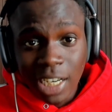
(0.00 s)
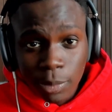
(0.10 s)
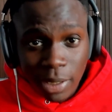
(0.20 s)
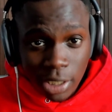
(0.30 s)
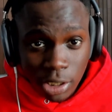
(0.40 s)

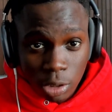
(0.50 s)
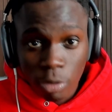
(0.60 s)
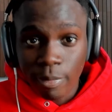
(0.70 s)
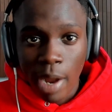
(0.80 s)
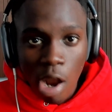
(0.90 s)
message
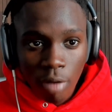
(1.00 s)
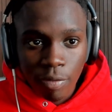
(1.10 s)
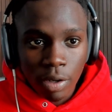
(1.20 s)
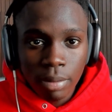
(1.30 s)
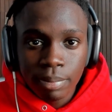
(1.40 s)
with my
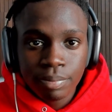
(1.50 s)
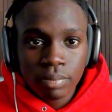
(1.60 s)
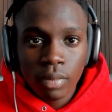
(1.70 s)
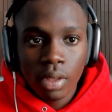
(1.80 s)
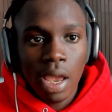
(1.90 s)
offer,
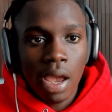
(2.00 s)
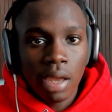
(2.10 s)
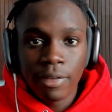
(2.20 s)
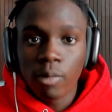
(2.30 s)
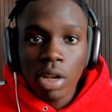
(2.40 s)
and
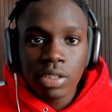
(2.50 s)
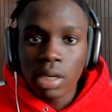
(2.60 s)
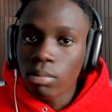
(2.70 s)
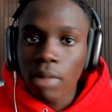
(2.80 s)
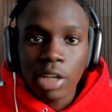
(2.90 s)
if he wants
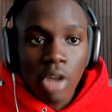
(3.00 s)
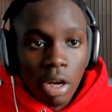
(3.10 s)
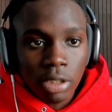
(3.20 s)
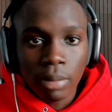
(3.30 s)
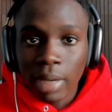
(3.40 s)
it, I'll
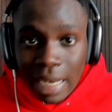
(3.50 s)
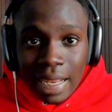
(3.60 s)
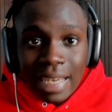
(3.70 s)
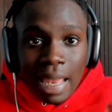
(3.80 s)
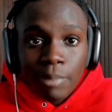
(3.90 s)
talk to him,
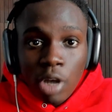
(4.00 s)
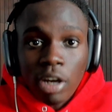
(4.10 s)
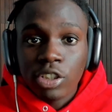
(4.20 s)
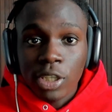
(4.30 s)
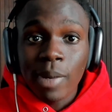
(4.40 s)
and I'm talking
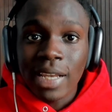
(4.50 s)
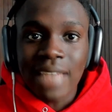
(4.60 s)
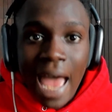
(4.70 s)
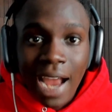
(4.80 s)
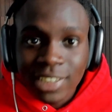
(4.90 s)
to someone that
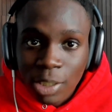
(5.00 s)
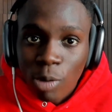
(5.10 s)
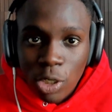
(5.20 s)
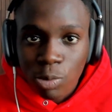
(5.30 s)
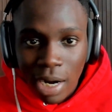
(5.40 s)
actually
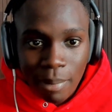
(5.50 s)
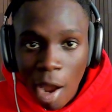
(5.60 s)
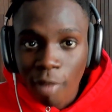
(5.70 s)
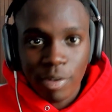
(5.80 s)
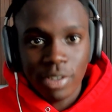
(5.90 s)
wants what I'm
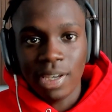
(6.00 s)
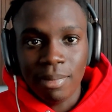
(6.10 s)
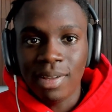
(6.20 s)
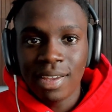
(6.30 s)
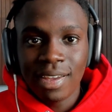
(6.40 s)
offering to him.
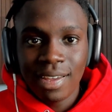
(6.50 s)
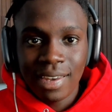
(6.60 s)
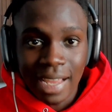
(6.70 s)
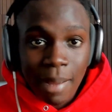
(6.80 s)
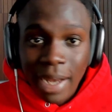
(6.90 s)

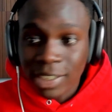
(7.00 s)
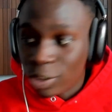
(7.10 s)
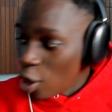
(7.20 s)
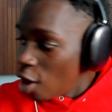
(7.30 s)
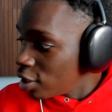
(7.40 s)
Like, I'm actually
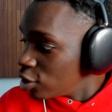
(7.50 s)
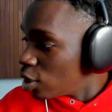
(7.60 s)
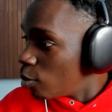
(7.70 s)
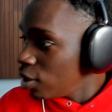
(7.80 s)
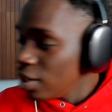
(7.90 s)
talking to
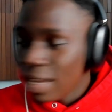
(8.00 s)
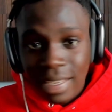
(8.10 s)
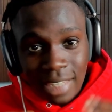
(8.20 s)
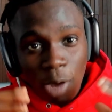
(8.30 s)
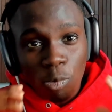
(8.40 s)
someone
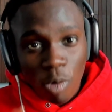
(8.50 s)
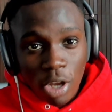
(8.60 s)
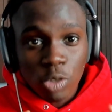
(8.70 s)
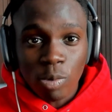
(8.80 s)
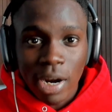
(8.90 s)
that
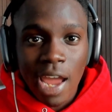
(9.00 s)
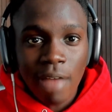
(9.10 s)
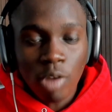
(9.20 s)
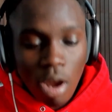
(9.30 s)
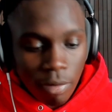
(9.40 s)
wants what I have
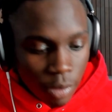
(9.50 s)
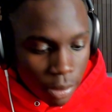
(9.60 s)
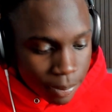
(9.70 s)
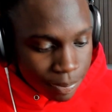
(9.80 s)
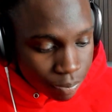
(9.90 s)
to offer.
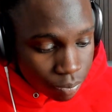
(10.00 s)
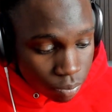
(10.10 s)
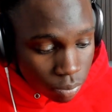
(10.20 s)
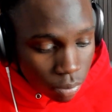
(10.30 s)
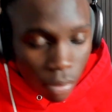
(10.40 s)

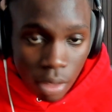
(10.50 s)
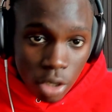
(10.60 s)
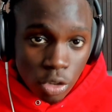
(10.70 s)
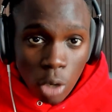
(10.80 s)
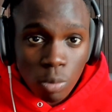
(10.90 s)

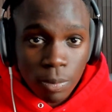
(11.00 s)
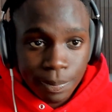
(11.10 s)
So